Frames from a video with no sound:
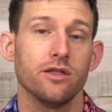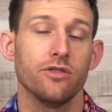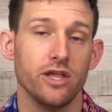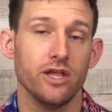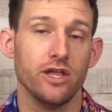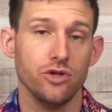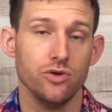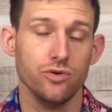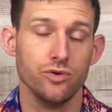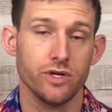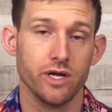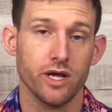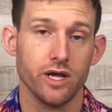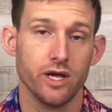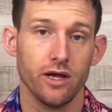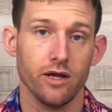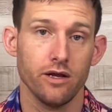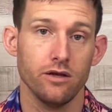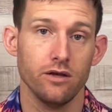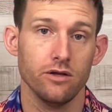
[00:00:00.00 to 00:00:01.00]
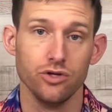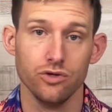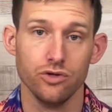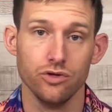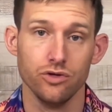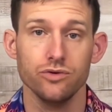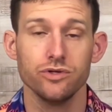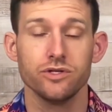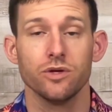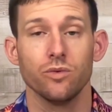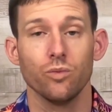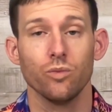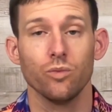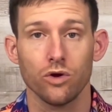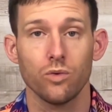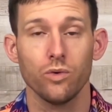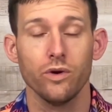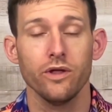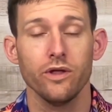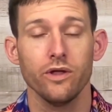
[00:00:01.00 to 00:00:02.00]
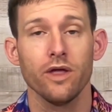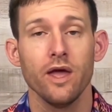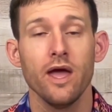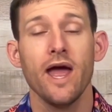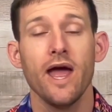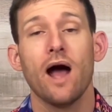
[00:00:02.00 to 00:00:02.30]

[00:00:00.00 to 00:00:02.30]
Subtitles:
that you can use and work with.